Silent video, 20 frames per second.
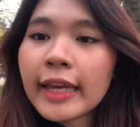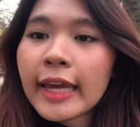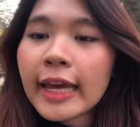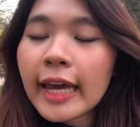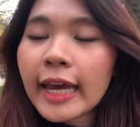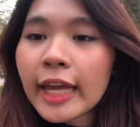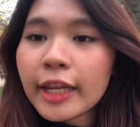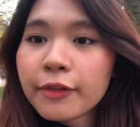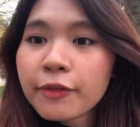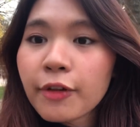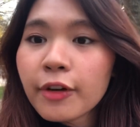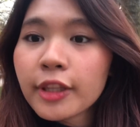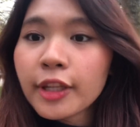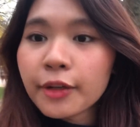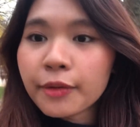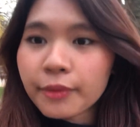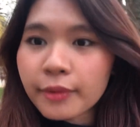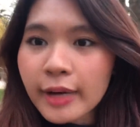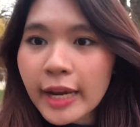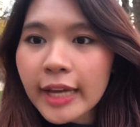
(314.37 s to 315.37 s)
And for the
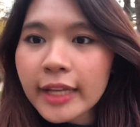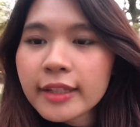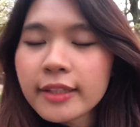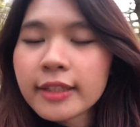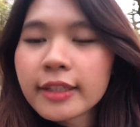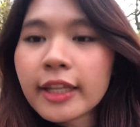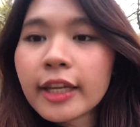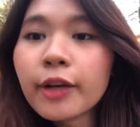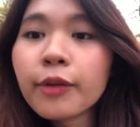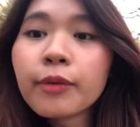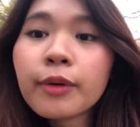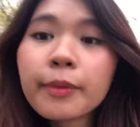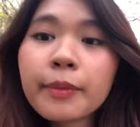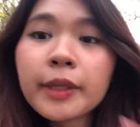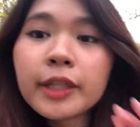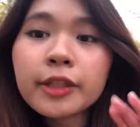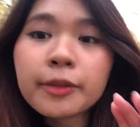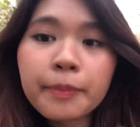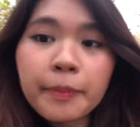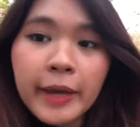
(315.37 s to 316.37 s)
rest, it will be
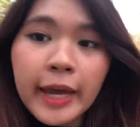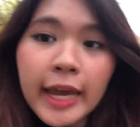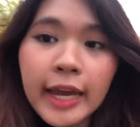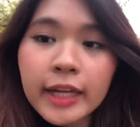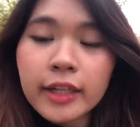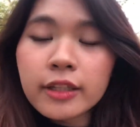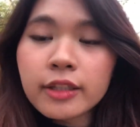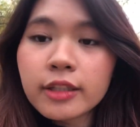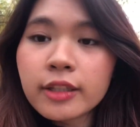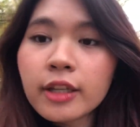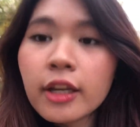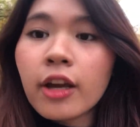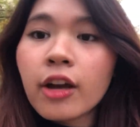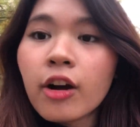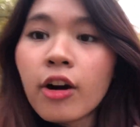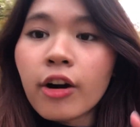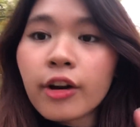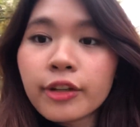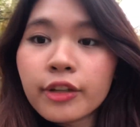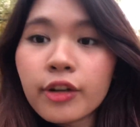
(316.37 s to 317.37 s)
depends
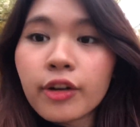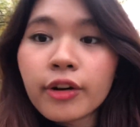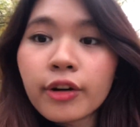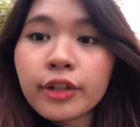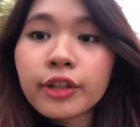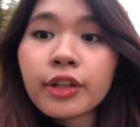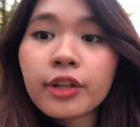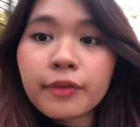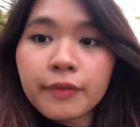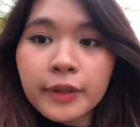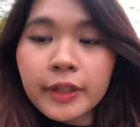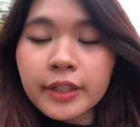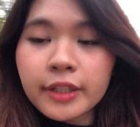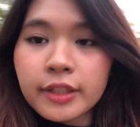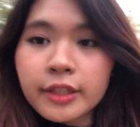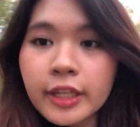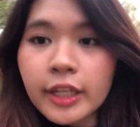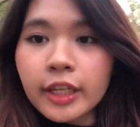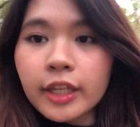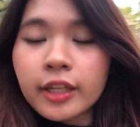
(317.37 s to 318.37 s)
on your
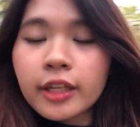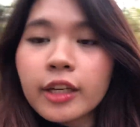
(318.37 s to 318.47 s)
university.